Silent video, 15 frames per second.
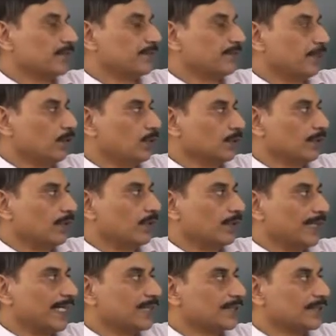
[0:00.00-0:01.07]
force along
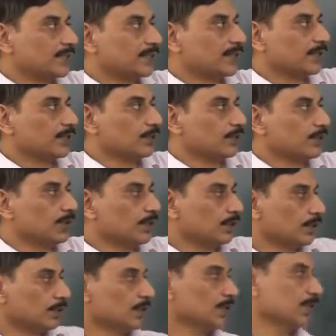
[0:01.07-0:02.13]
x-axis is equal to 0,
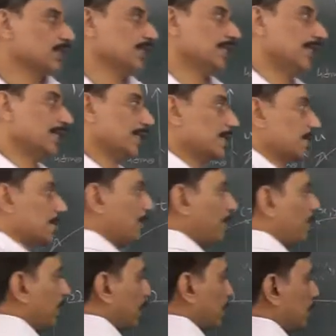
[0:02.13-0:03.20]
that is
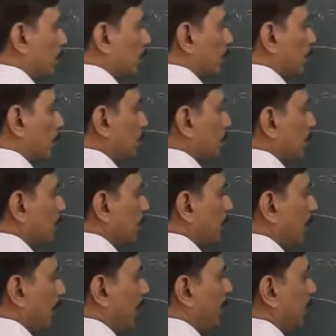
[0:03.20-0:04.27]
fx is equal to 0,
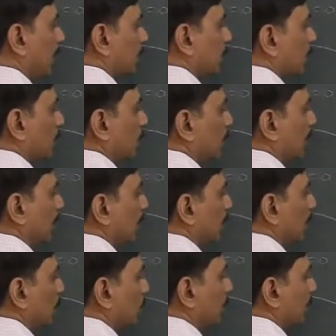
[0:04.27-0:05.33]
fx is equal to m
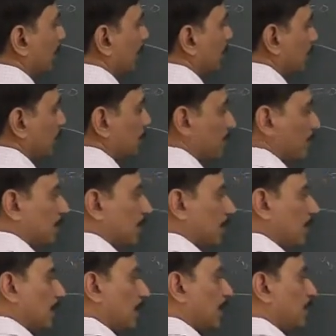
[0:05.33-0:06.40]
into ax.
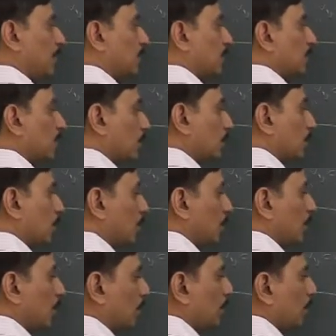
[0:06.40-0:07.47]
If this is equal to
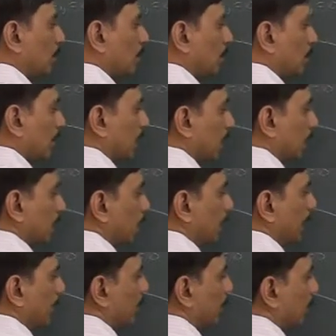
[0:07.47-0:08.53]
0, is equal to
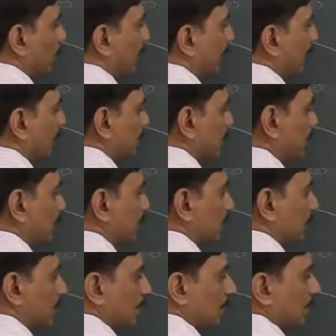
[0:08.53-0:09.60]
m into ax,
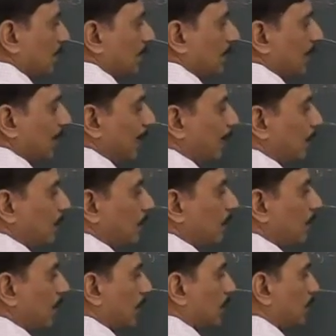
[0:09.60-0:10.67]
m is
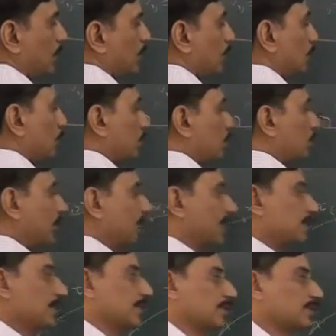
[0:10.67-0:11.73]
not equal to 0, so ax
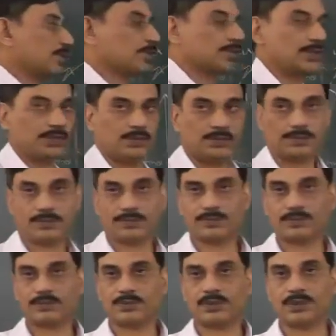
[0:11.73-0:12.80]
is equal to 0.
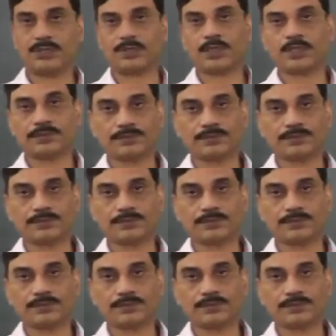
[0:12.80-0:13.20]
It's okay.